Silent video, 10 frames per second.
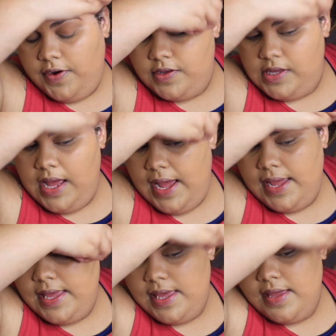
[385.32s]
First
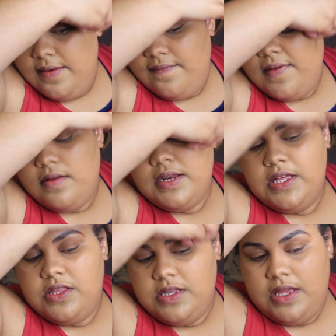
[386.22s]
high-end
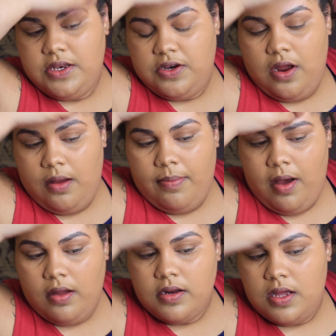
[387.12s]
foundation that y'all
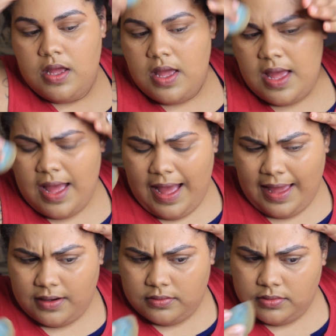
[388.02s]
bought.
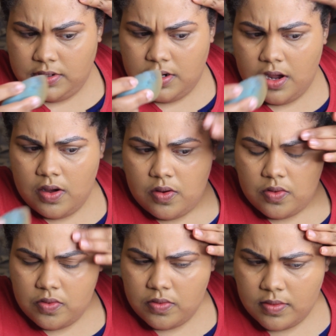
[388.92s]
I don't
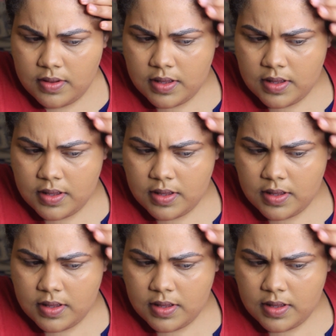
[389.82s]
know